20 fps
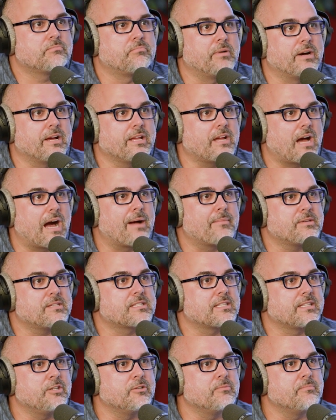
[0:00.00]
but
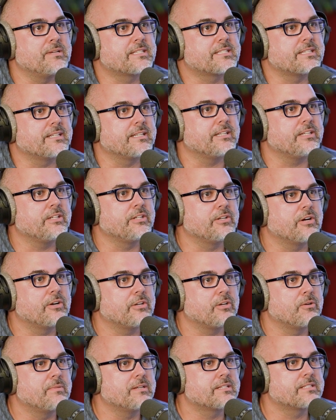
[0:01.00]
obviously you're missing you know
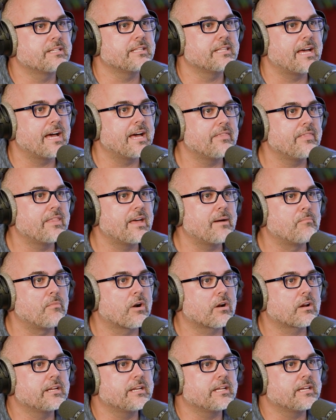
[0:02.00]
you're missing that that
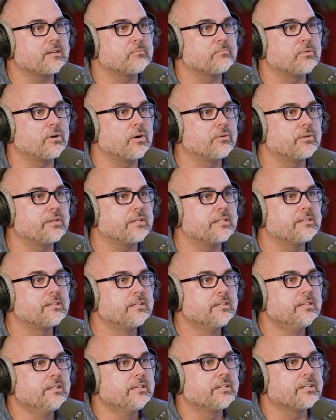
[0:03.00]
marketing component,
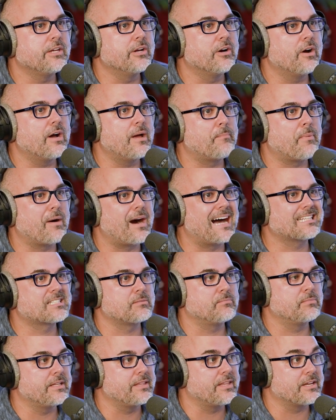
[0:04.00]
you know, and
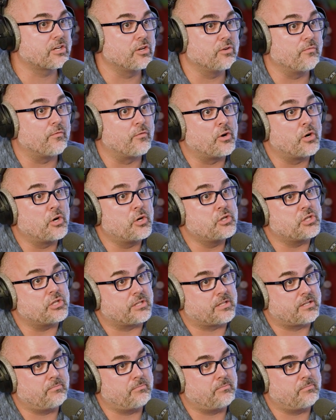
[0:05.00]
possibly the conversion